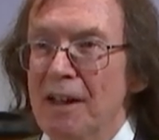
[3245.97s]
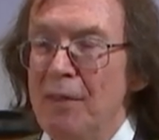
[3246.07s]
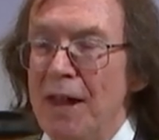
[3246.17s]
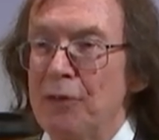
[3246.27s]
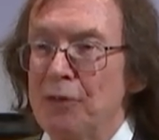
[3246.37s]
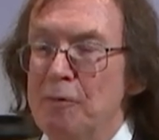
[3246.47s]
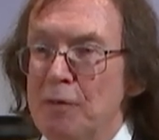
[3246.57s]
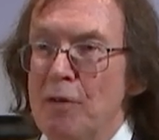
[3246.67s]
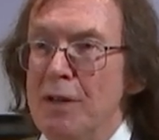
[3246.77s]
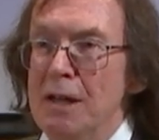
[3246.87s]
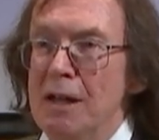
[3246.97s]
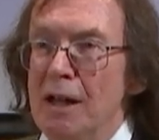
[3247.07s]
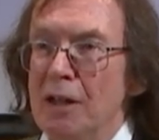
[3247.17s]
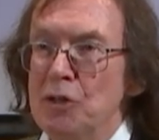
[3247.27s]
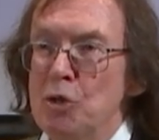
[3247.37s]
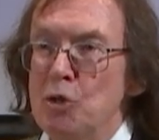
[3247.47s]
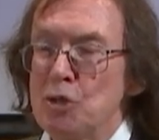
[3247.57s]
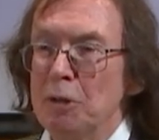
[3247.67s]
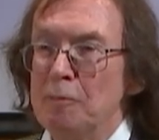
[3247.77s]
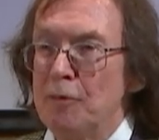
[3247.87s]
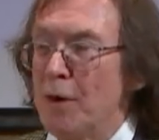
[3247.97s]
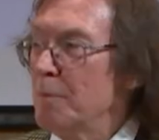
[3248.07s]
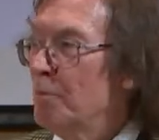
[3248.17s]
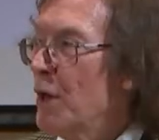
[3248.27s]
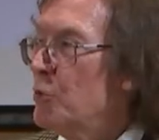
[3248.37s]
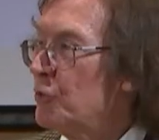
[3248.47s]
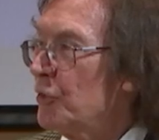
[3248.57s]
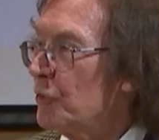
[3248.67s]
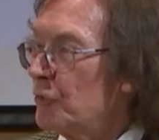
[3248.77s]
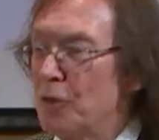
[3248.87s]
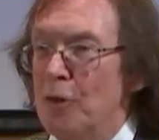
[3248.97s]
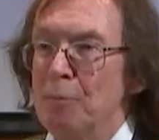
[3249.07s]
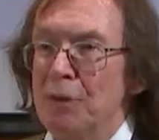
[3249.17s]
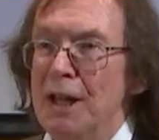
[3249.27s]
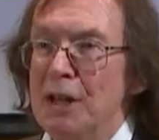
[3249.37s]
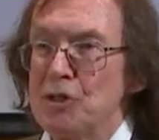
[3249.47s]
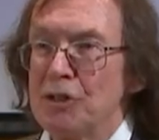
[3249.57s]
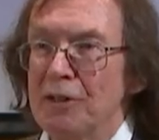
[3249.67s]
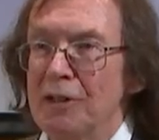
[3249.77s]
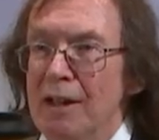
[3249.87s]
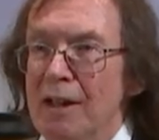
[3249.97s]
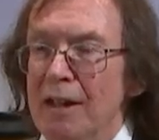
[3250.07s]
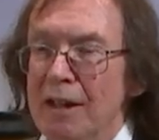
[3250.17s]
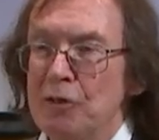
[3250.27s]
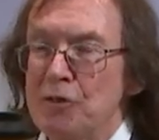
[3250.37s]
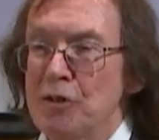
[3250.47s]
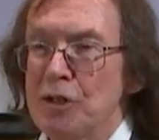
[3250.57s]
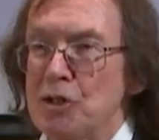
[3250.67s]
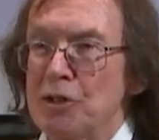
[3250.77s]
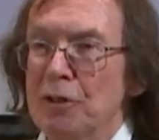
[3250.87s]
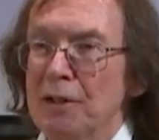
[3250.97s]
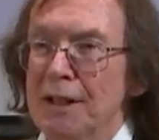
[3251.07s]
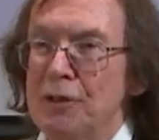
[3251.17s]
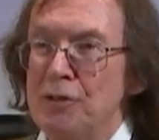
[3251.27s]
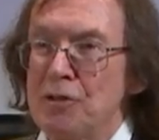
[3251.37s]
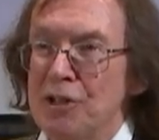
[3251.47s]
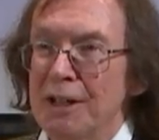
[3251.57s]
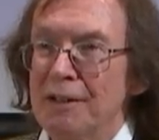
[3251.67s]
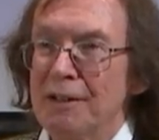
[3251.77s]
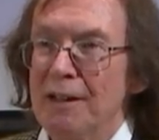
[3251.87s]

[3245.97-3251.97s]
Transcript: And that's a very unusual and very potent combination in traditional literature.